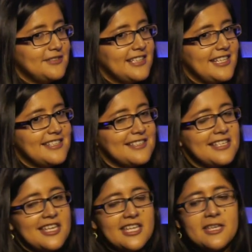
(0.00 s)
on that
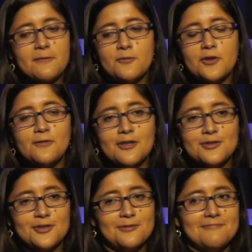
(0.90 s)

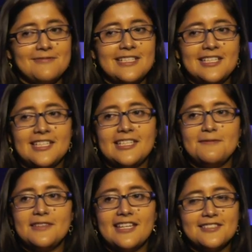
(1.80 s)
workflow, so
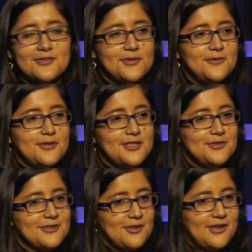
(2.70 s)
if that's good for
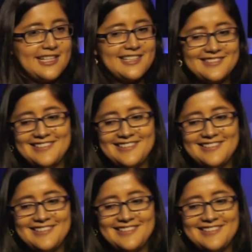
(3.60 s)
you, go ahead.